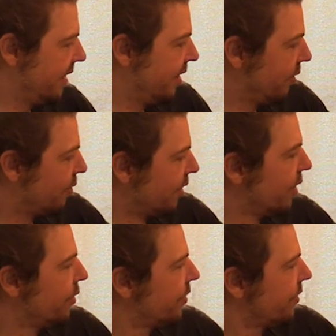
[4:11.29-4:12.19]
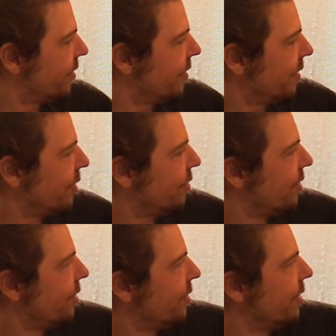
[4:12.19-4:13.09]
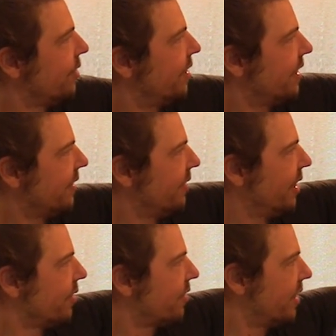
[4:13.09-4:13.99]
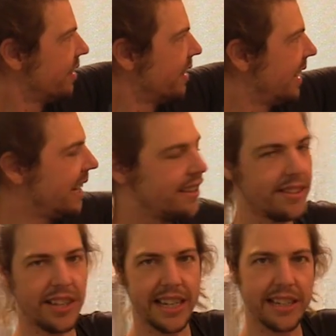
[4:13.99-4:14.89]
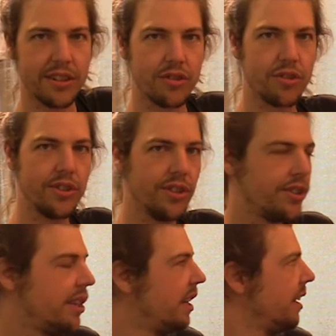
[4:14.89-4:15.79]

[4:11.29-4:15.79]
you know loose loose loose loose to you know starting to get tight and controlled